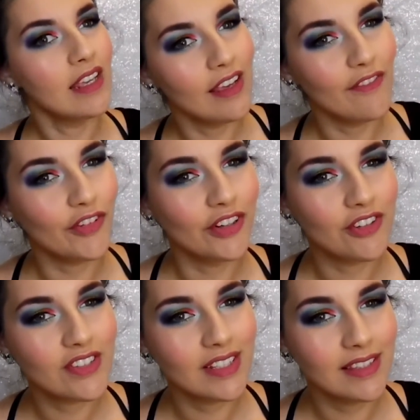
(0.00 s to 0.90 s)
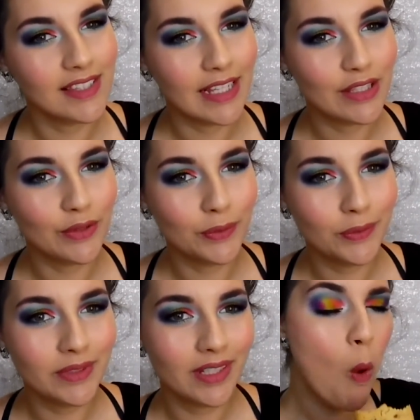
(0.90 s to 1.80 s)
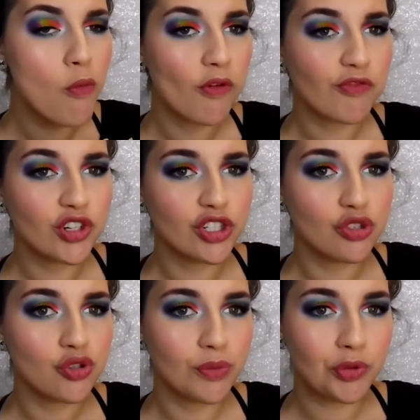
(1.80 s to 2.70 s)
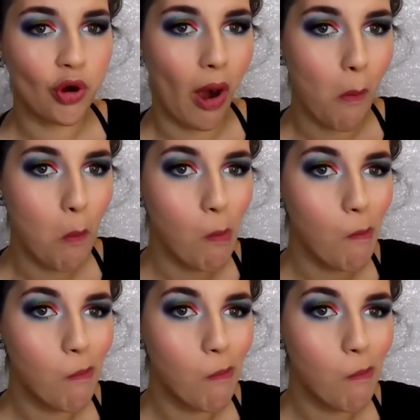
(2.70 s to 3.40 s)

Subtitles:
if you're interested, stay tuned. Don't forget to subscribe.